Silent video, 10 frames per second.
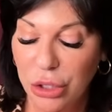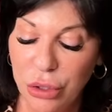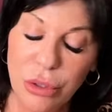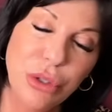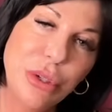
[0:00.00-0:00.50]

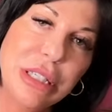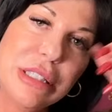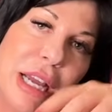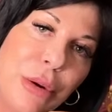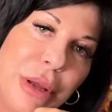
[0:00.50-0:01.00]
Two of Swords
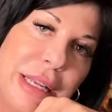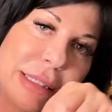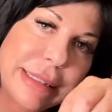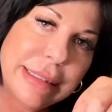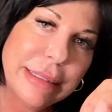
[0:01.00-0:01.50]
is
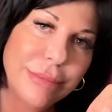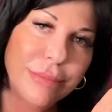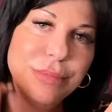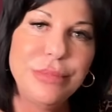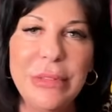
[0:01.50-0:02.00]
sideways.
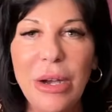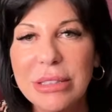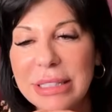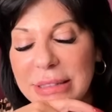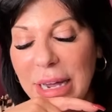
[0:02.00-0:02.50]
Now
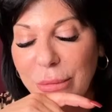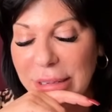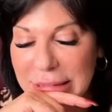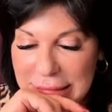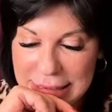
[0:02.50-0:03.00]
it's in
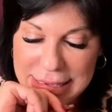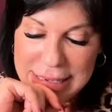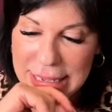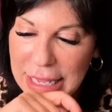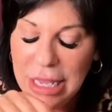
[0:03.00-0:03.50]
sideways.
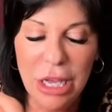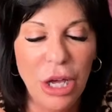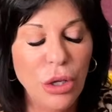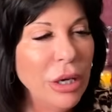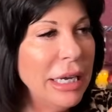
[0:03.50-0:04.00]

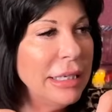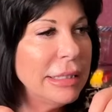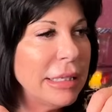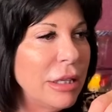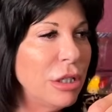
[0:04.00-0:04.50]
You
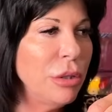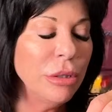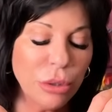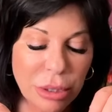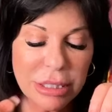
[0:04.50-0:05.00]
guys, the two
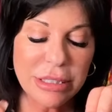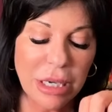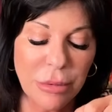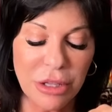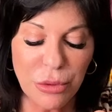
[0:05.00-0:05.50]
of swords is
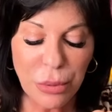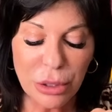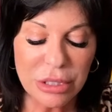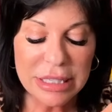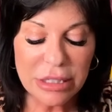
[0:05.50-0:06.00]
telling me this
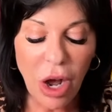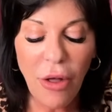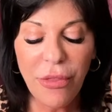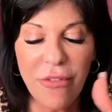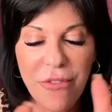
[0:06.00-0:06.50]
person is
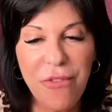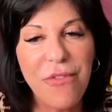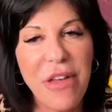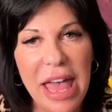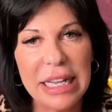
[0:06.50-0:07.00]
on the
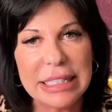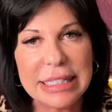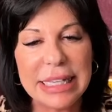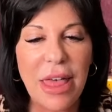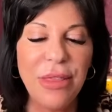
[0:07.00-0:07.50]

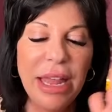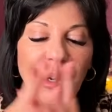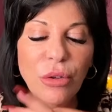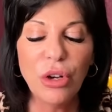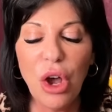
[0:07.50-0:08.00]
fence. They
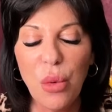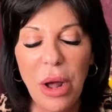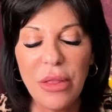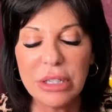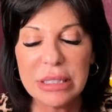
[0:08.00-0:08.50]
don't know
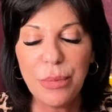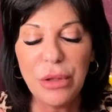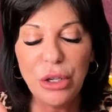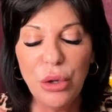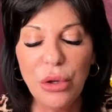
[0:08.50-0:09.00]
whether
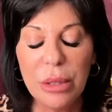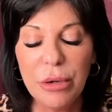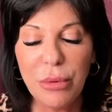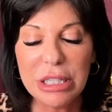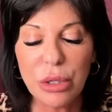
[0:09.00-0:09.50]
something new could
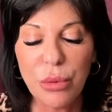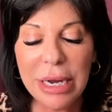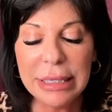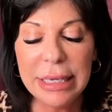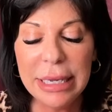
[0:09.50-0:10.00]
be
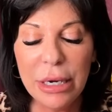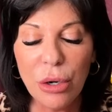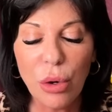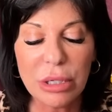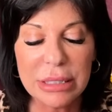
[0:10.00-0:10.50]
resurrected
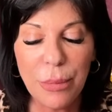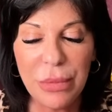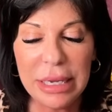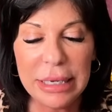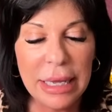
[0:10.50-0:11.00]
here or
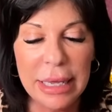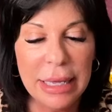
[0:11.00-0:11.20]
something